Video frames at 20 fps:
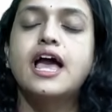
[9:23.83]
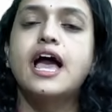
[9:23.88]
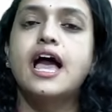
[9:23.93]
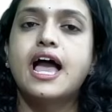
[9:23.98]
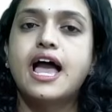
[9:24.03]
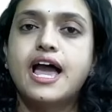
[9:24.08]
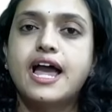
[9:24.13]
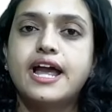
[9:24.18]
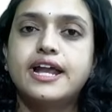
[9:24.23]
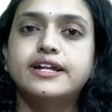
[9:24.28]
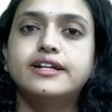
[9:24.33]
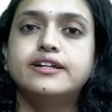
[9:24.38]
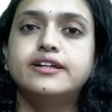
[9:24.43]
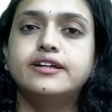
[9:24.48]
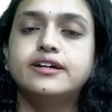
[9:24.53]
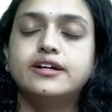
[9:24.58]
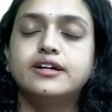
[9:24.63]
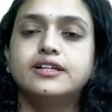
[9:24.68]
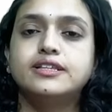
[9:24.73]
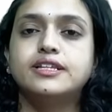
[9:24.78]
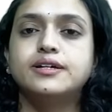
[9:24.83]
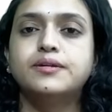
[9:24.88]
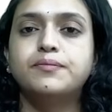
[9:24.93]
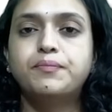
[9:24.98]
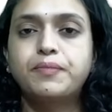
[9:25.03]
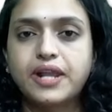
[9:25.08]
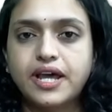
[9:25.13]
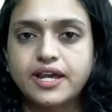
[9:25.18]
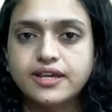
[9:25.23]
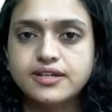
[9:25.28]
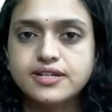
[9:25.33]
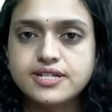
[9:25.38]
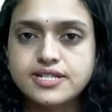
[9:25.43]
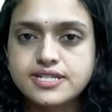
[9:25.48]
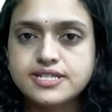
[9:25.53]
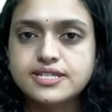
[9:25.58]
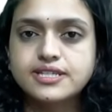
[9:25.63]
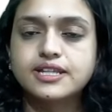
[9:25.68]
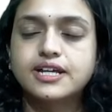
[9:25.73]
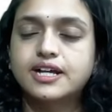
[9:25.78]
and the
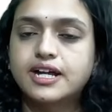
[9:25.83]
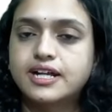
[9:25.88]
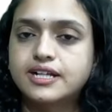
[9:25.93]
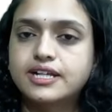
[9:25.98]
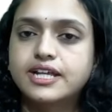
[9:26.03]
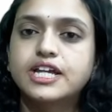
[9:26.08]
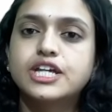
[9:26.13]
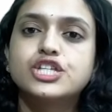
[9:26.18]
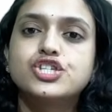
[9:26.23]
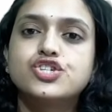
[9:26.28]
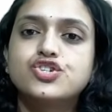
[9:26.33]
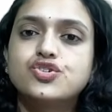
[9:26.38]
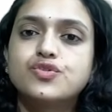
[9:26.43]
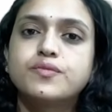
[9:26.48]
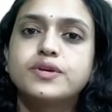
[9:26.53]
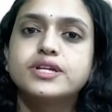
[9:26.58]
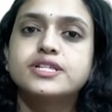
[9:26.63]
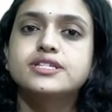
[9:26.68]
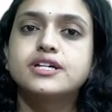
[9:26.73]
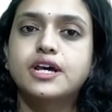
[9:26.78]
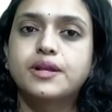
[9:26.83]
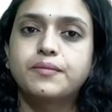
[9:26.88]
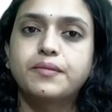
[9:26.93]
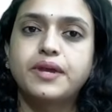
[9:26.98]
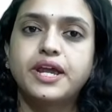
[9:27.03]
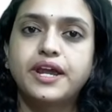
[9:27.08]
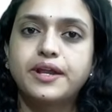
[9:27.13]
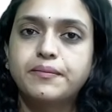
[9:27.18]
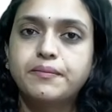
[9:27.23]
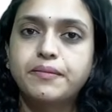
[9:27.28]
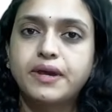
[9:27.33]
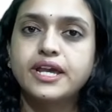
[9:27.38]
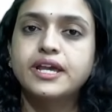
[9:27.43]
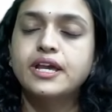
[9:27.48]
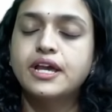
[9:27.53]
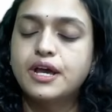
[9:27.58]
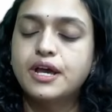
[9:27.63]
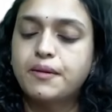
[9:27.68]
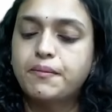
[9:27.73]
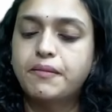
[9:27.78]
pliers, the cutting instruments are made by
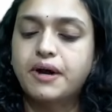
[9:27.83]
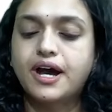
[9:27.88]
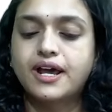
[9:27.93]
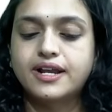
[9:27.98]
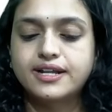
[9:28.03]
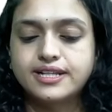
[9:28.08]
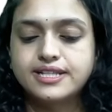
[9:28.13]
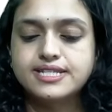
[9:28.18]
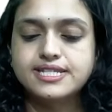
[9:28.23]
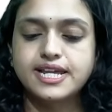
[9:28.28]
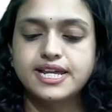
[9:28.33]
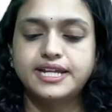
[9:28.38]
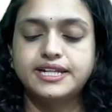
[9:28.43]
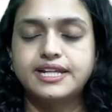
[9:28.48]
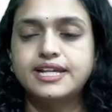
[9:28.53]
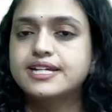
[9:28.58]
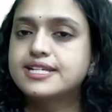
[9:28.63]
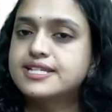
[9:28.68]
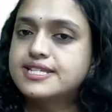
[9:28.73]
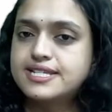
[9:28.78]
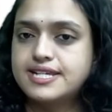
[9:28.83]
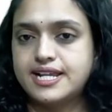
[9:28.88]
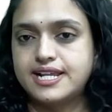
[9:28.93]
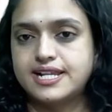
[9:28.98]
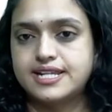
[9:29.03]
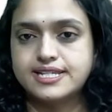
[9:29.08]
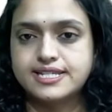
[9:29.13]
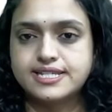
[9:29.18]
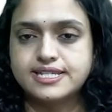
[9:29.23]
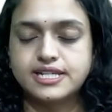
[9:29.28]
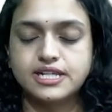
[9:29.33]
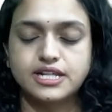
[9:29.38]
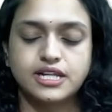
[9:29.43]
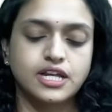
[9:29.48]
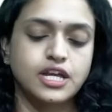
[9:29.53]
martensitic stainless steel.